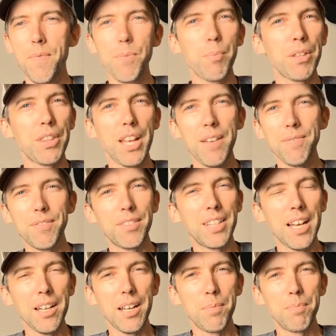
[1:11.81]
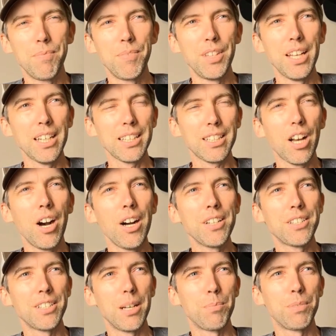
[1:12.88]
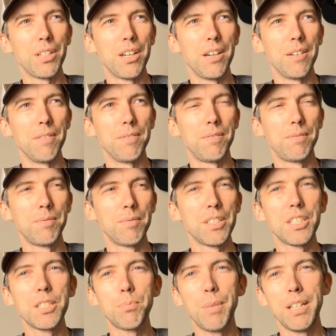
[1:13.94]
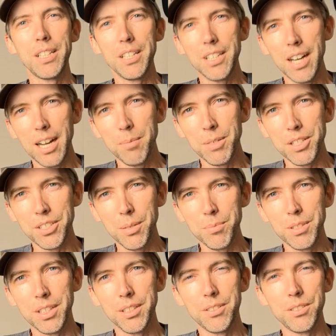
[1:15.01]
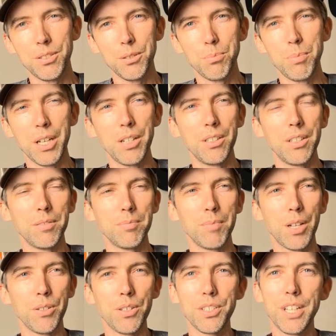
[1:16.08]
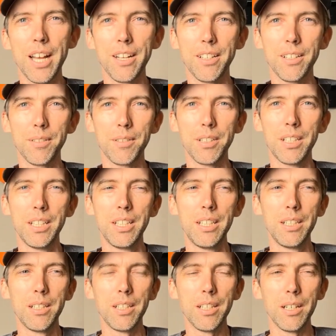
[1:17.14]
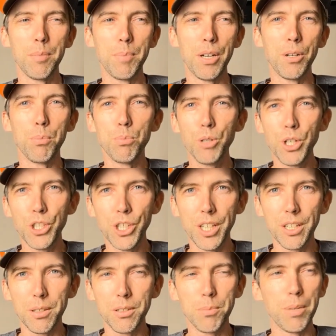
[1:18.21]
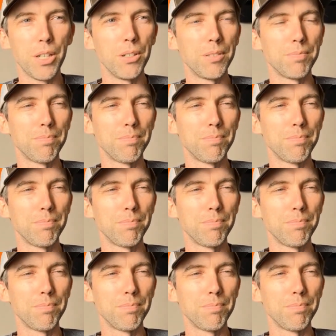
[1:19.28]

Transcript: But that concept of spending time with something to better understand it, better appreciate it, to better